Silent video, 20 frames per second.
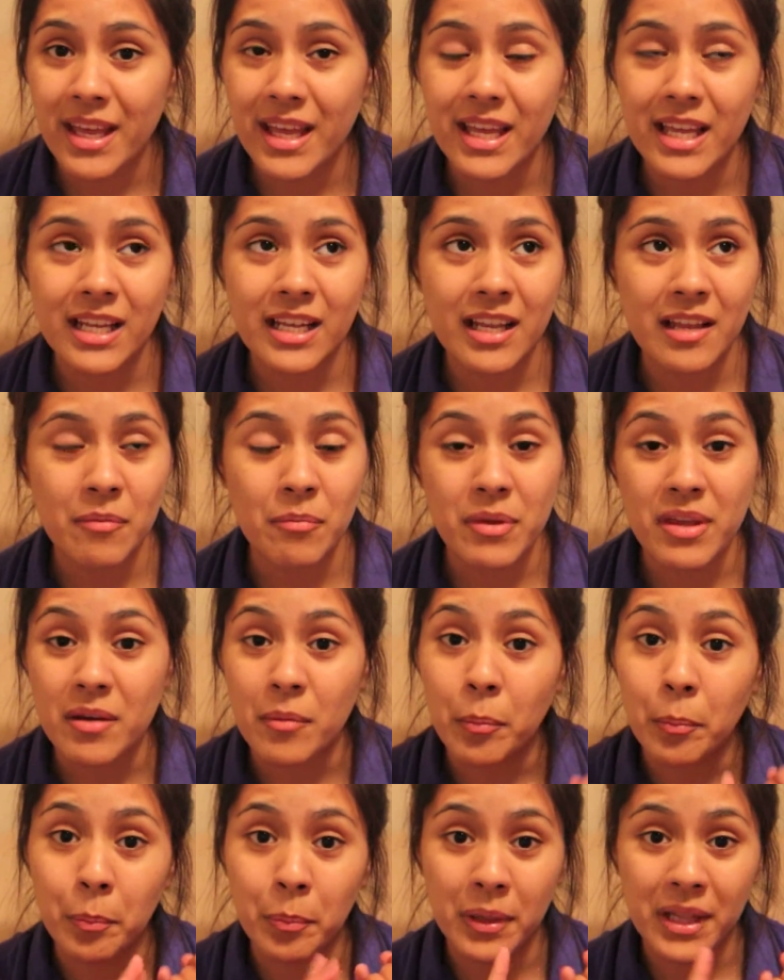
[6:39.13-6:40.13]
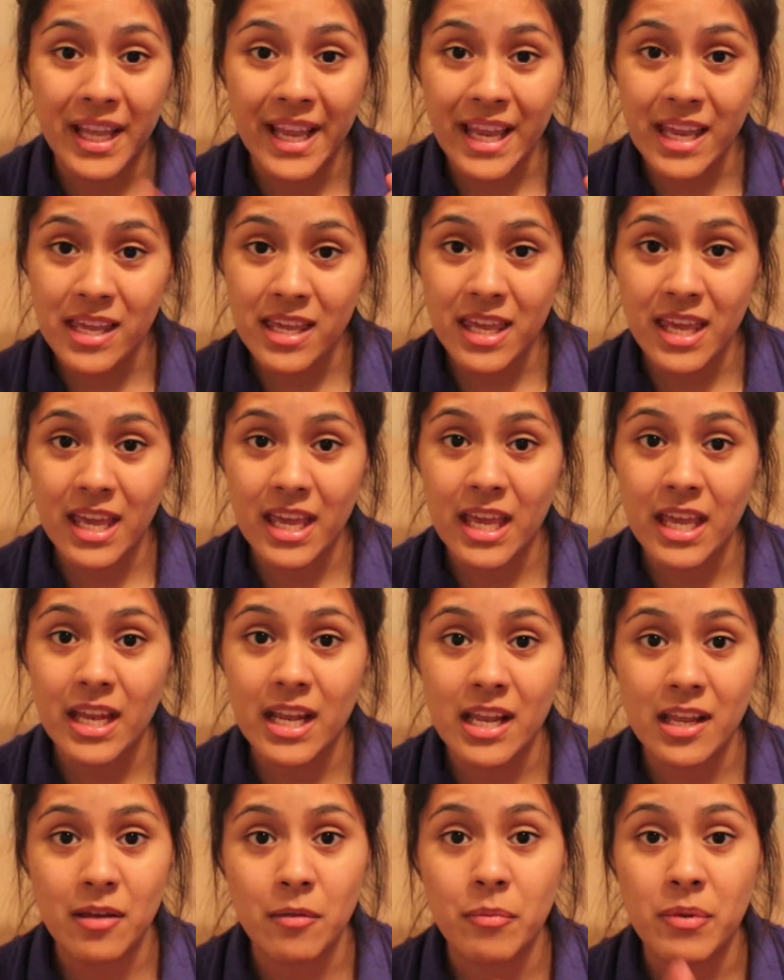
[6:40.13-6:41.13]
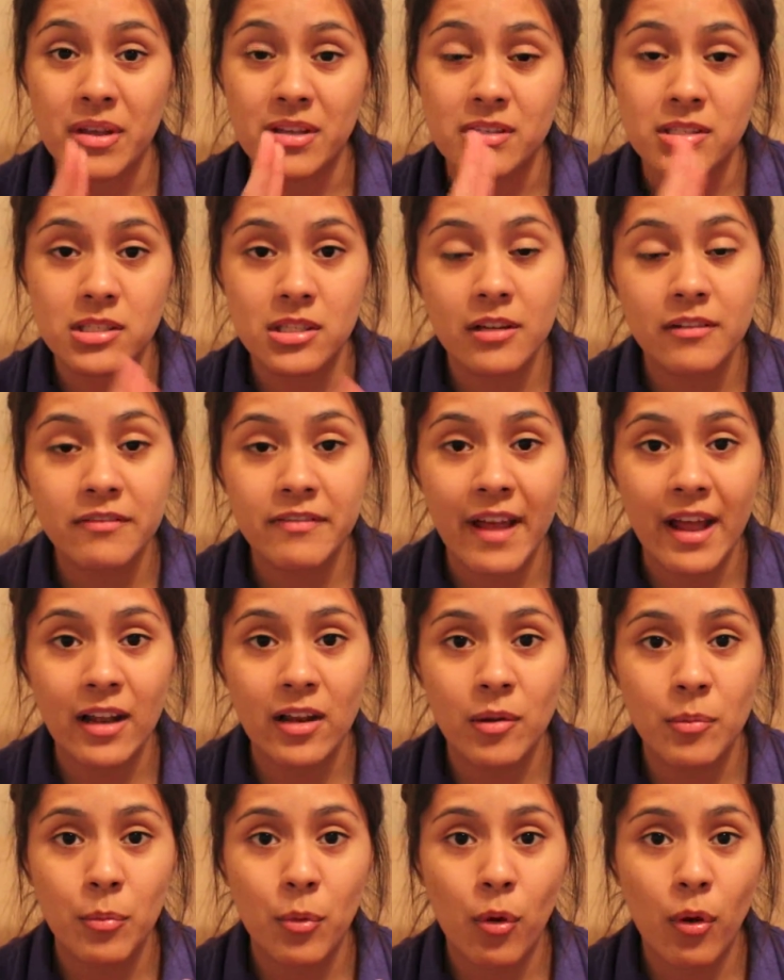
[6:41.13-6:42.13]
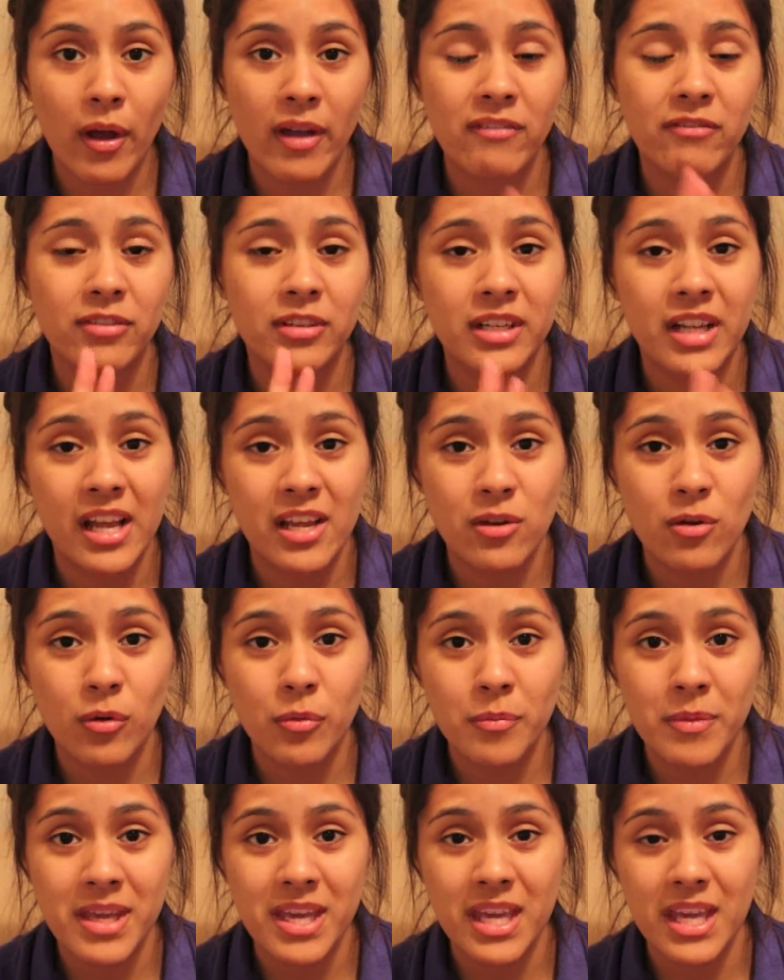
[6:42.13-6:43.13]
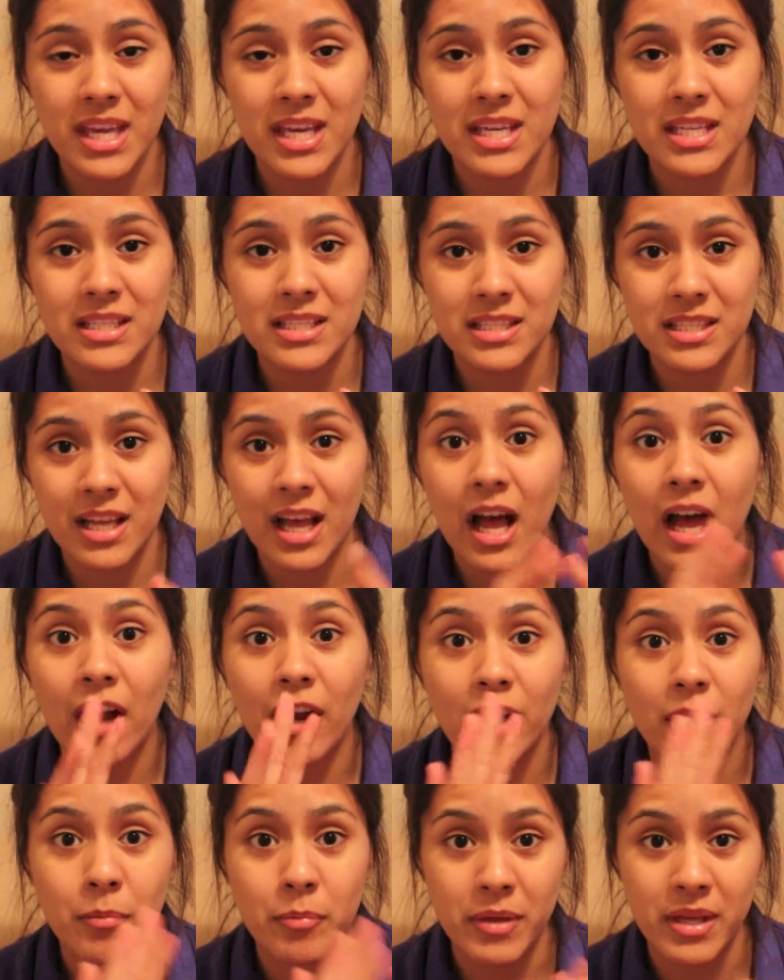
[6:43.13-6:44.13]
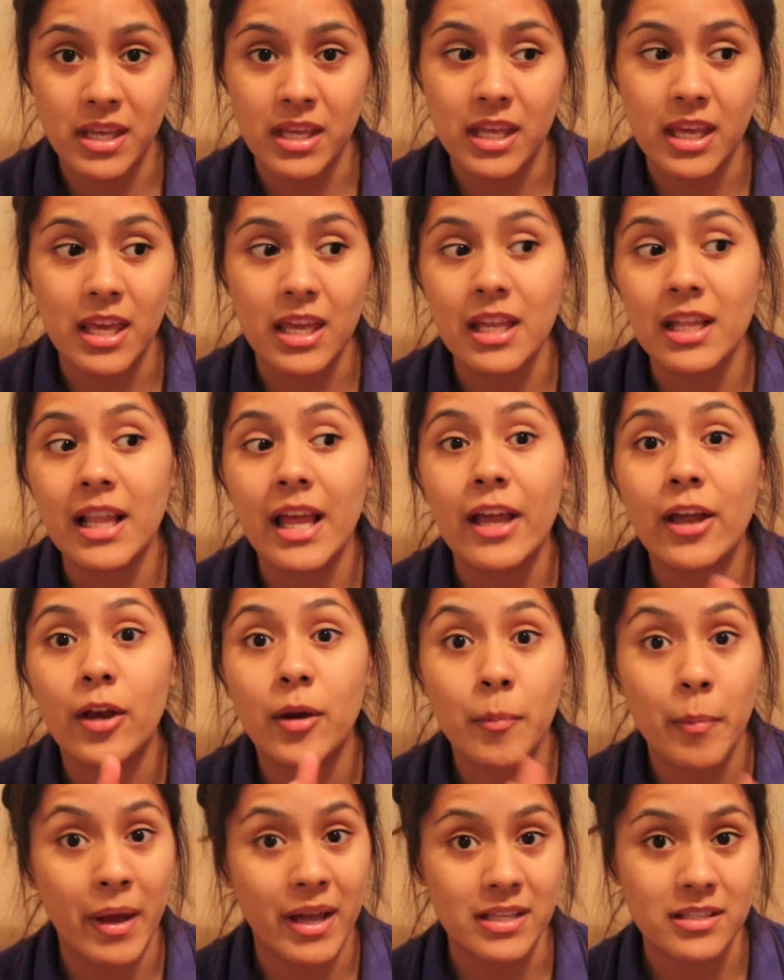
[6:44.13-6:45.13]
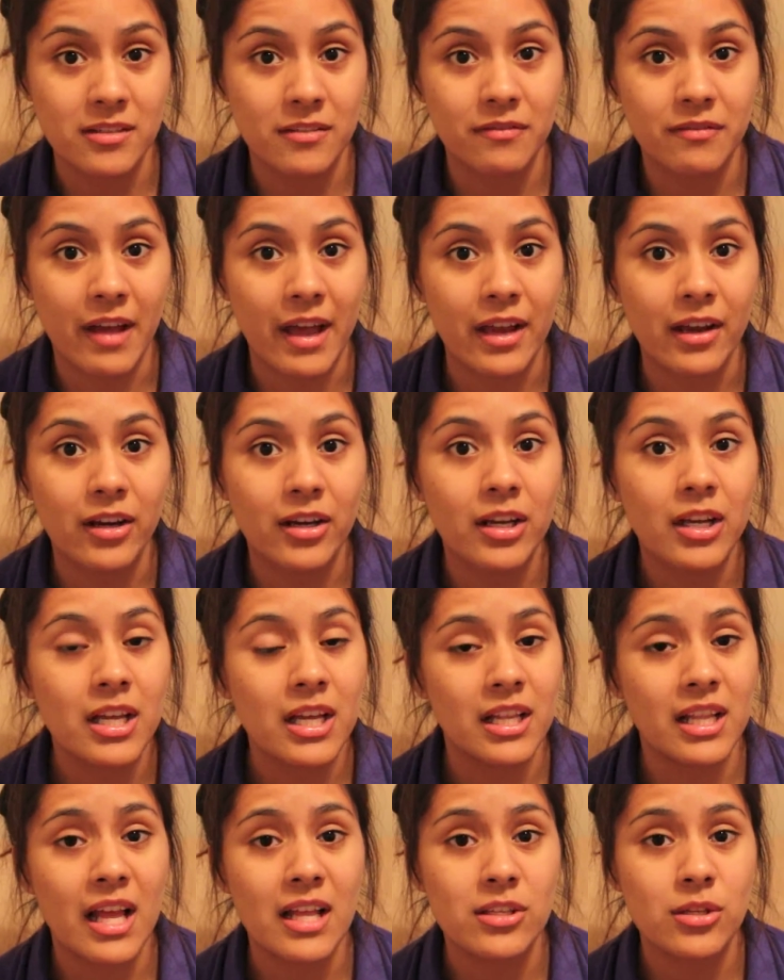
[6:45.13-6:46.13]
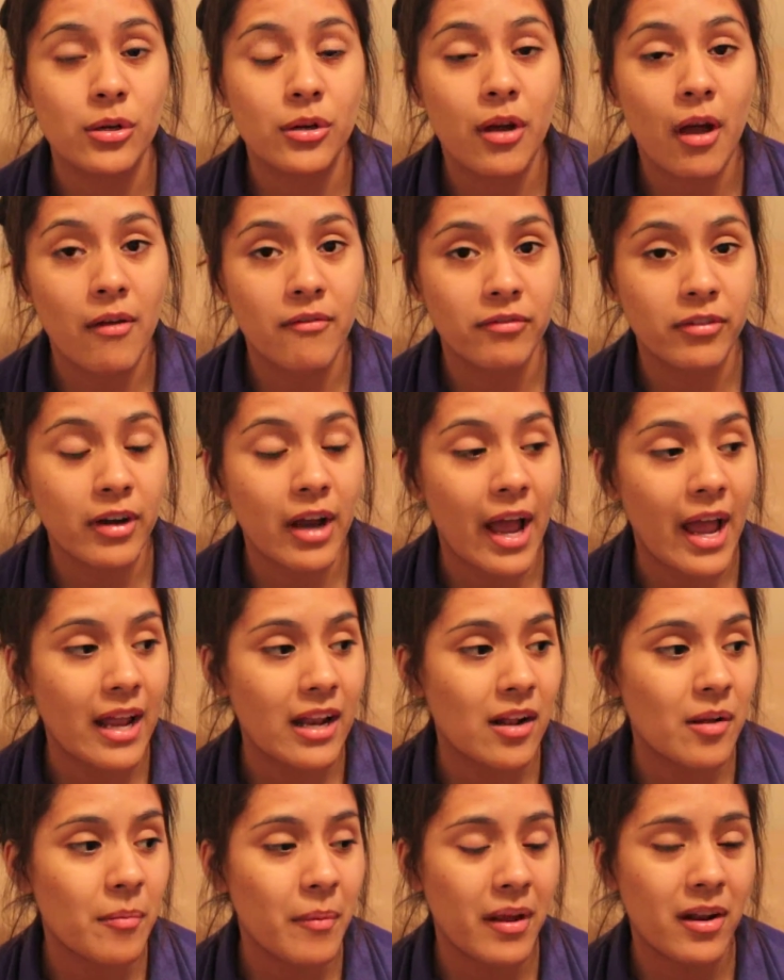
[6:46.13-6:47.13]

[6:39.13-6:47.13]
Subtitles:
It can be a blanket, it can be a stuffed animal, and for Naomi it's her binky, like her pacifier. That's her comfort item.